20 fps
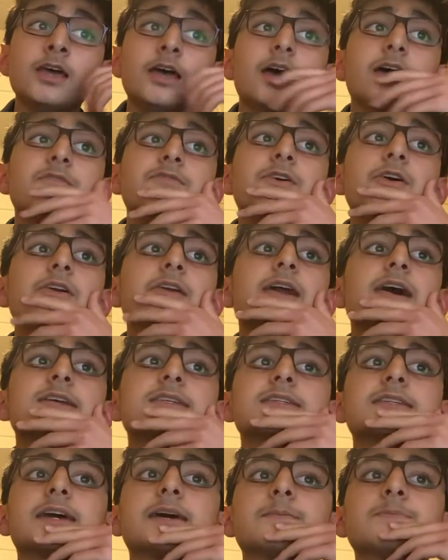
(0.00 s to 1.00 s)
And for our
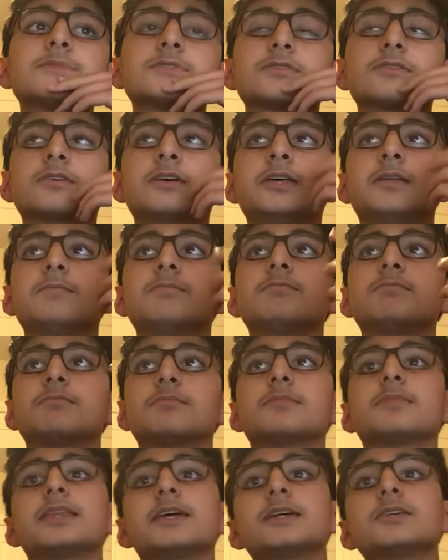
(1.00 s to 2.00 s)
next steps and
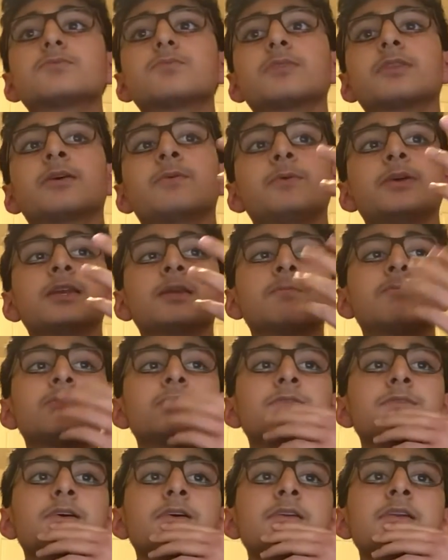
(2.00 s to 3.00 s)
things that we
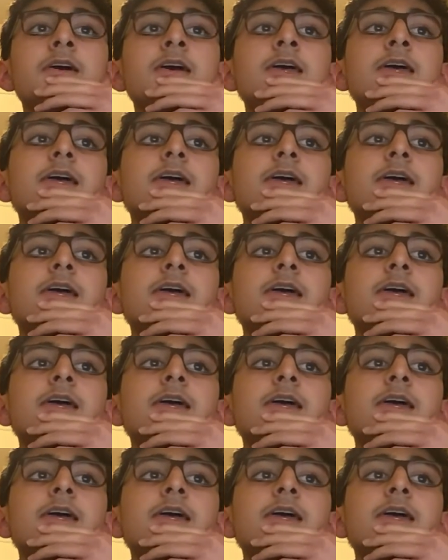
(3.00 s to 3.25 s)
improve on